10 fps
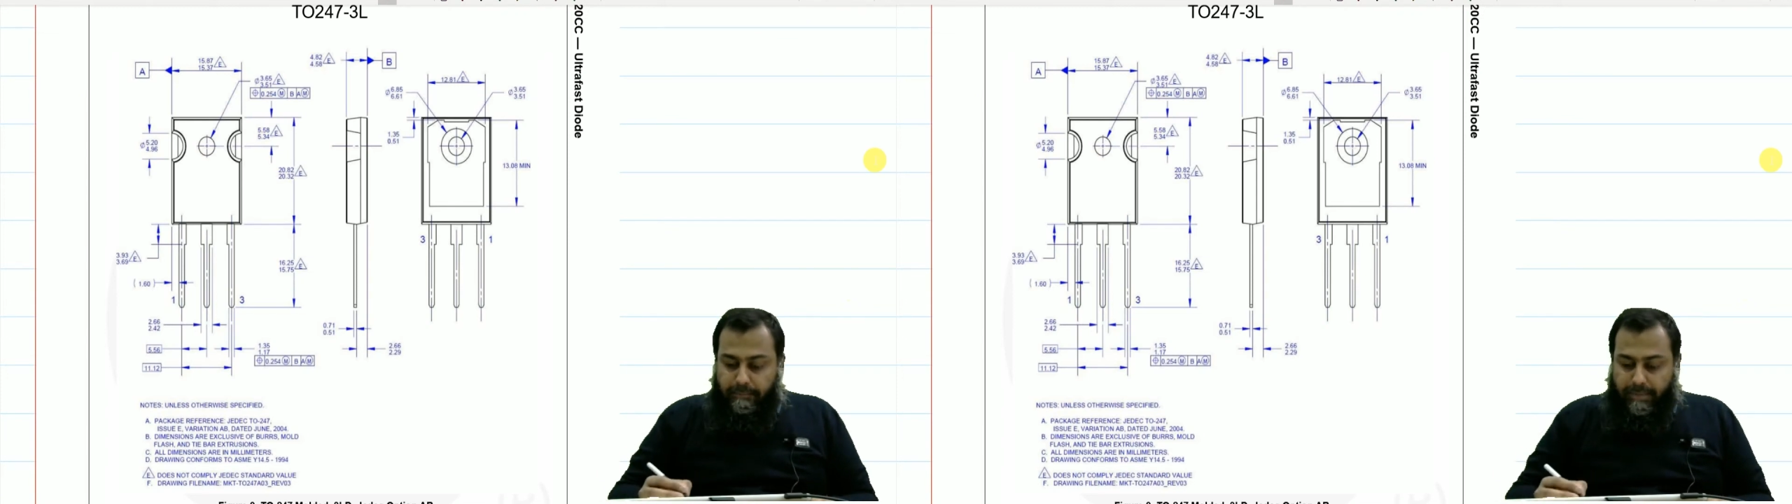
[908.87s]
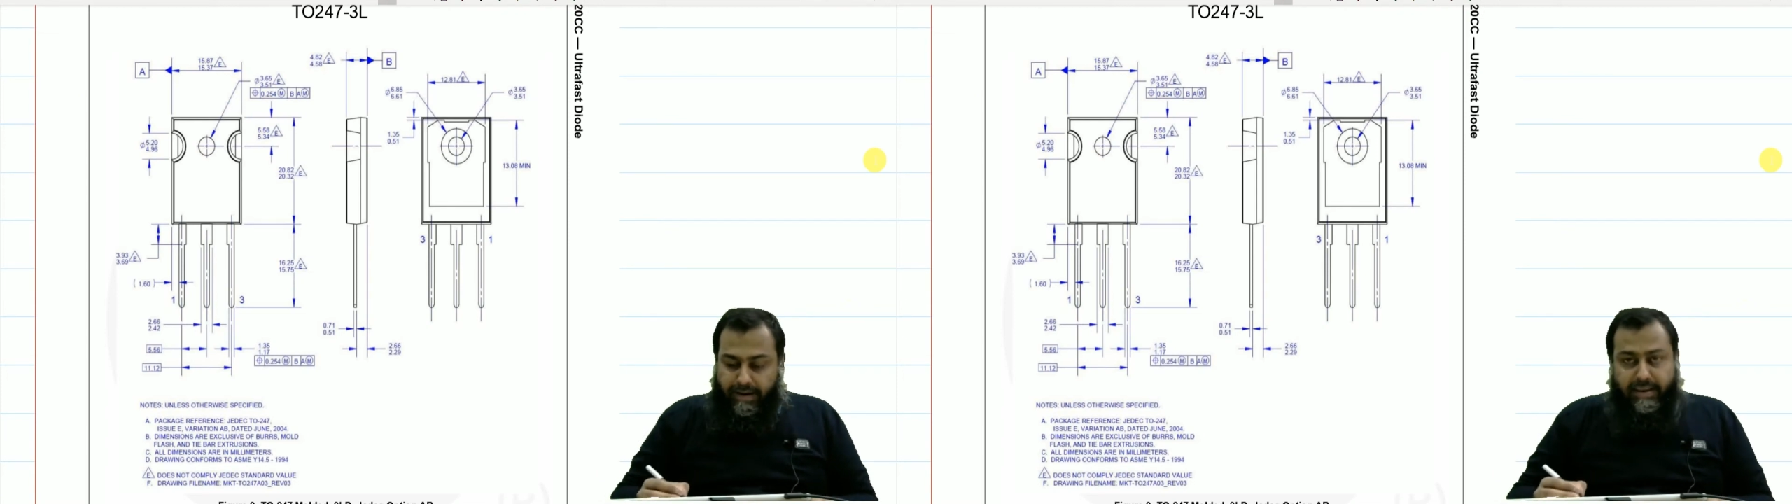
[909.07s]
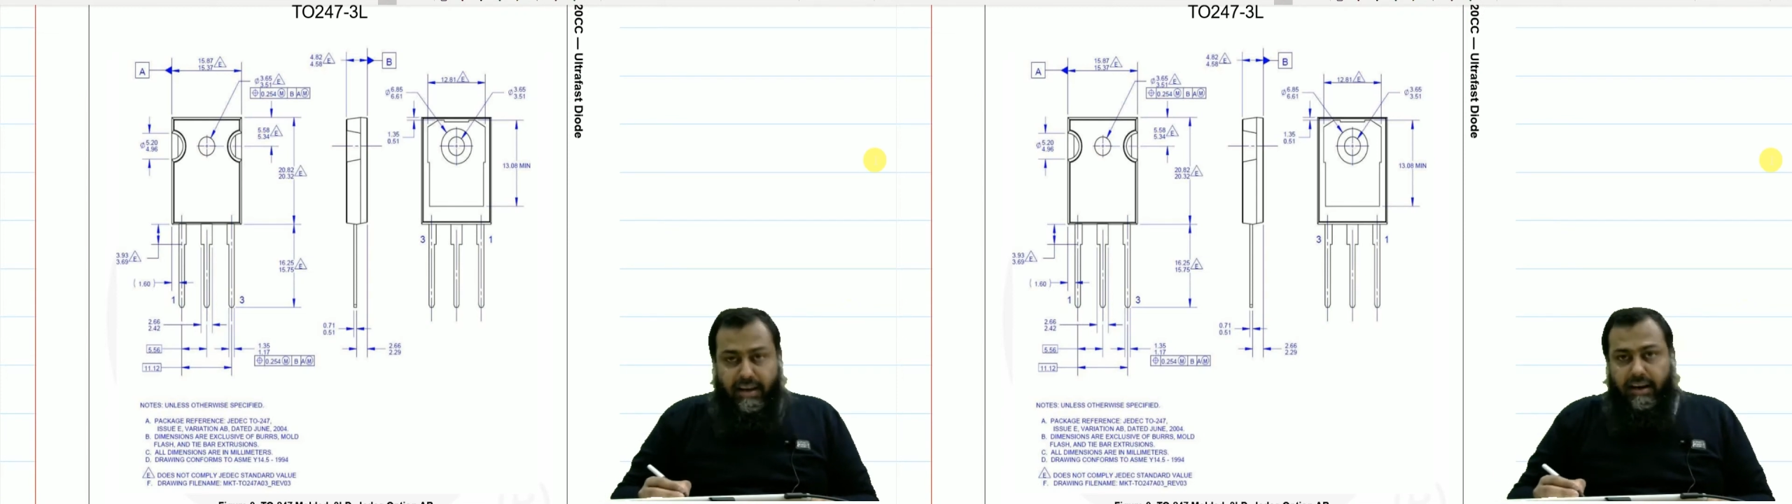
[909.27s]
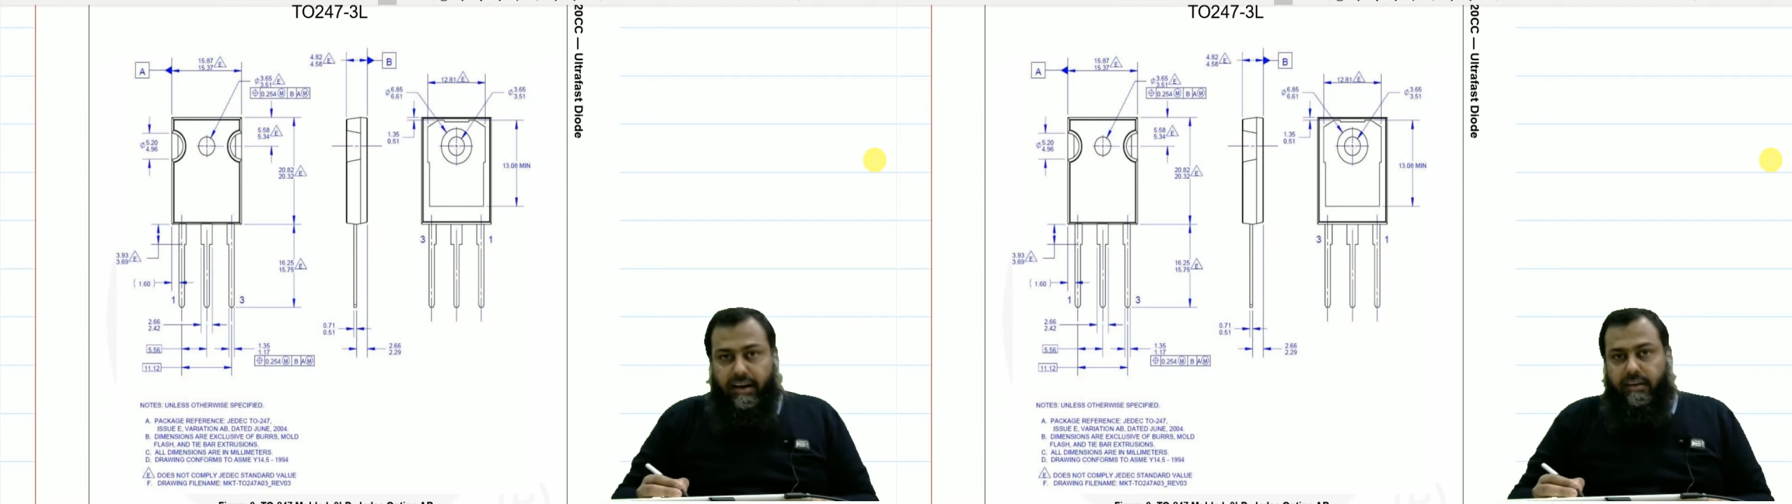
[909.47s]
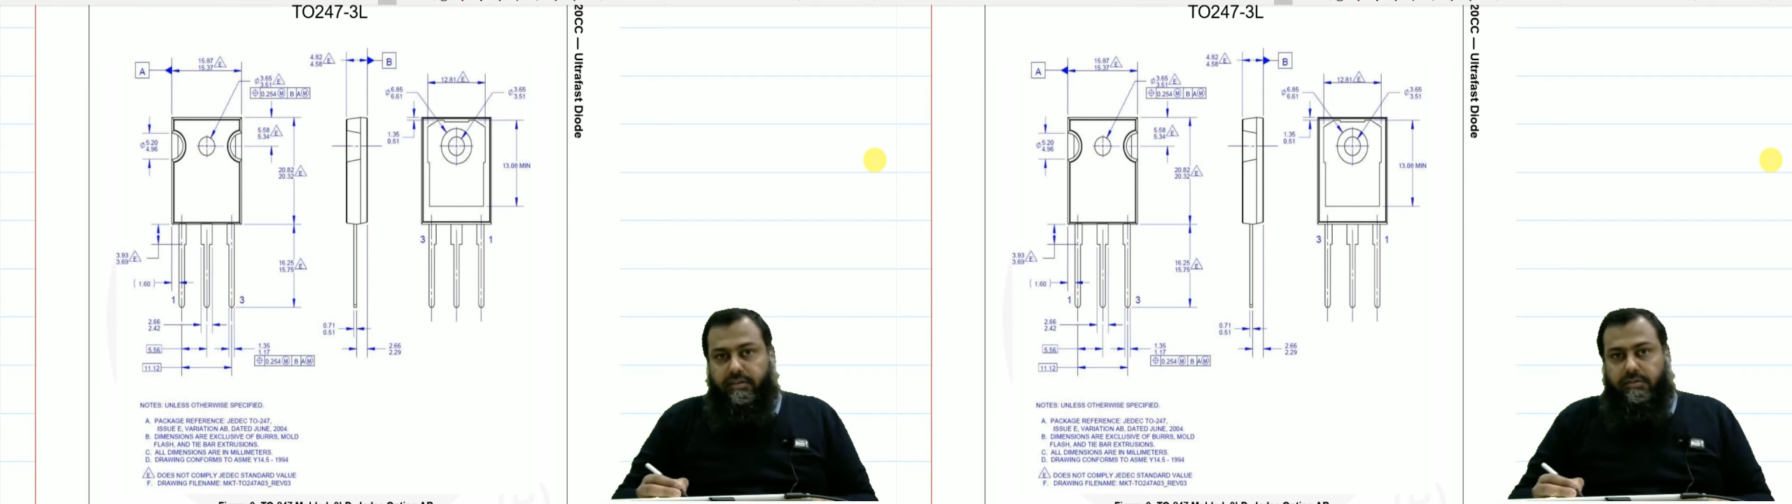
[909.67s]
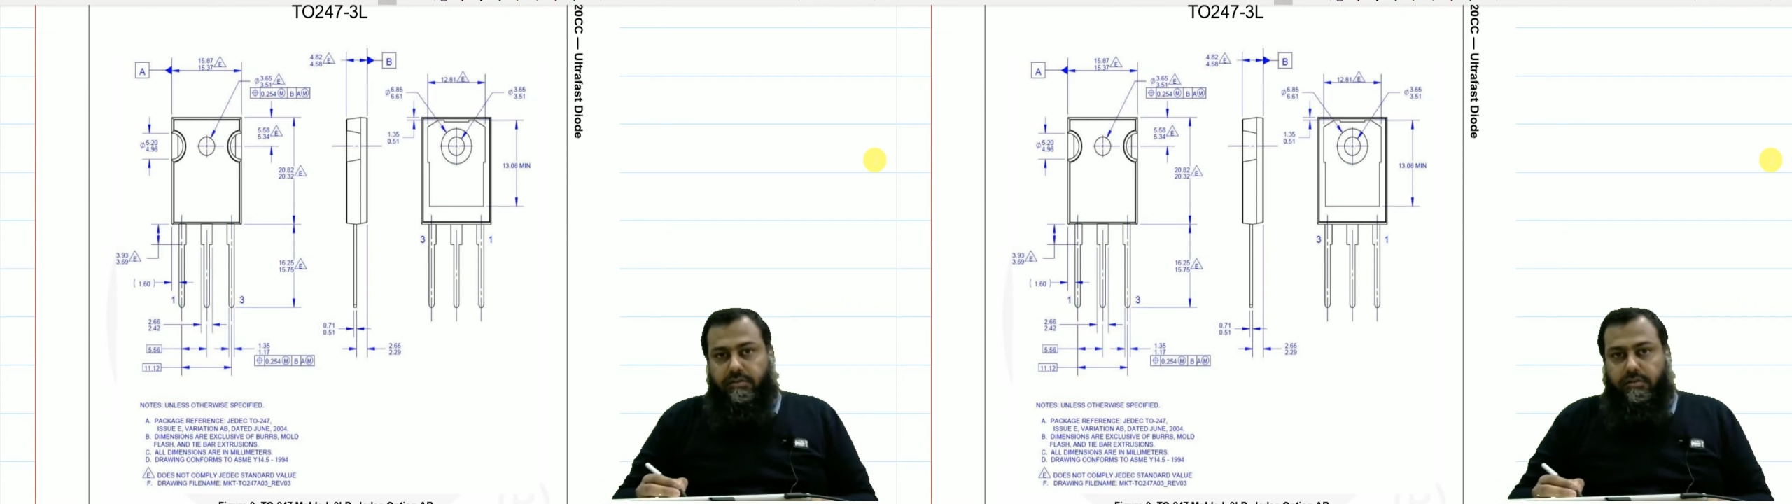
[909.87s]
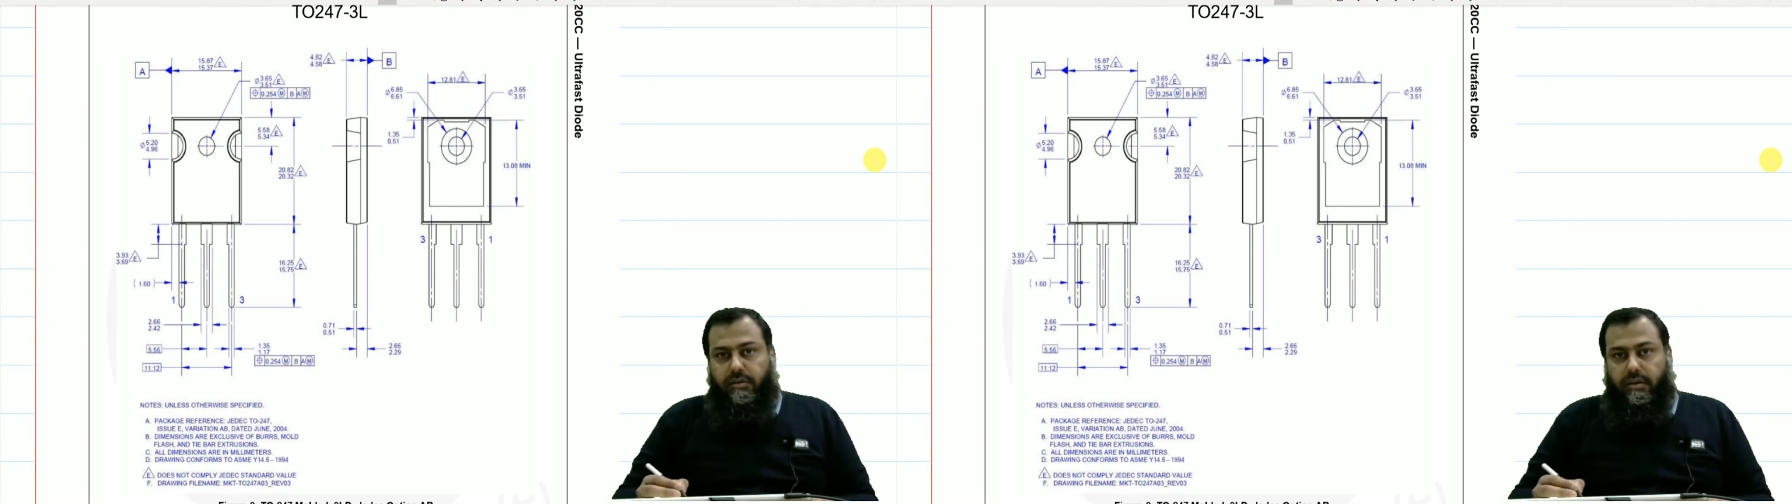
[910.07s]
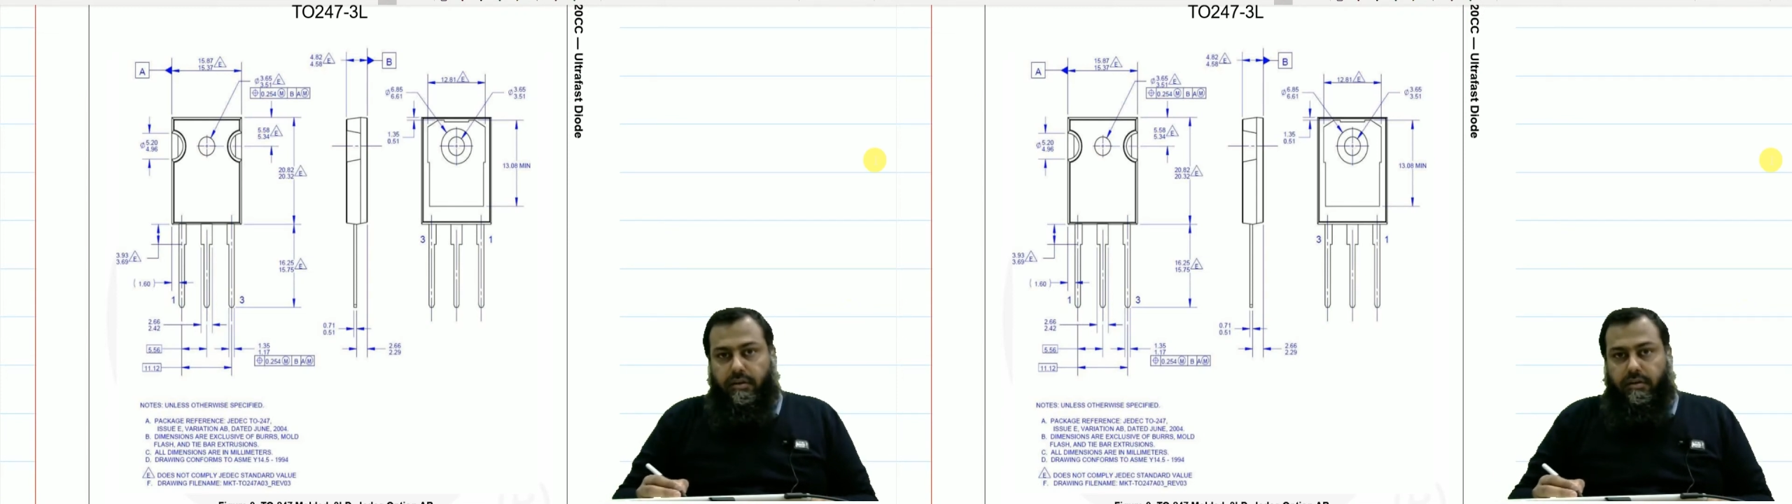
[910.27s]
mechanical characteristics